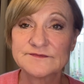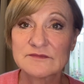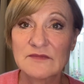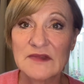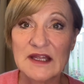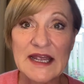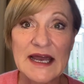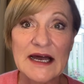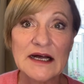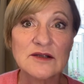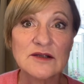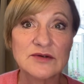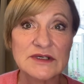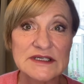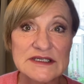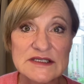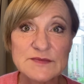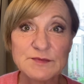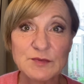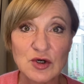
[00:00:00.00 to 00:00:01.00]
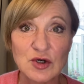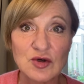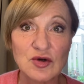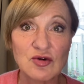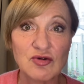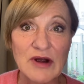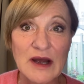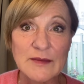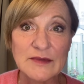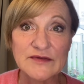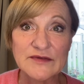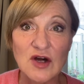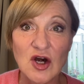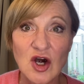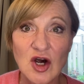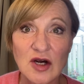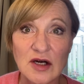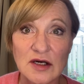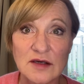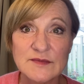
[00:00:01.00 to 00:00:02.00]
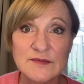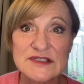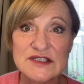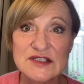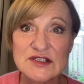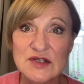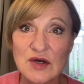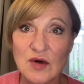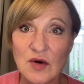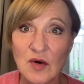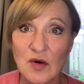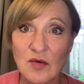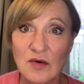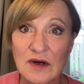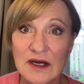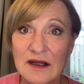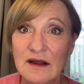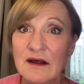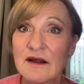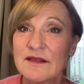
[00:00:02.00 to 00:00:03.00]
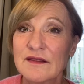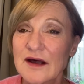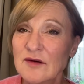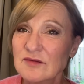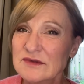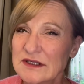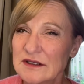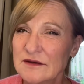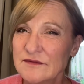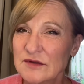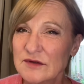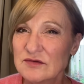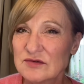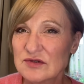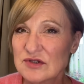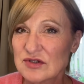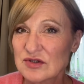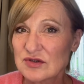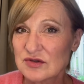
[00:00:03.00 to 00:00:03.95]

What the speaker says: calories per gram of carbs, so that would give you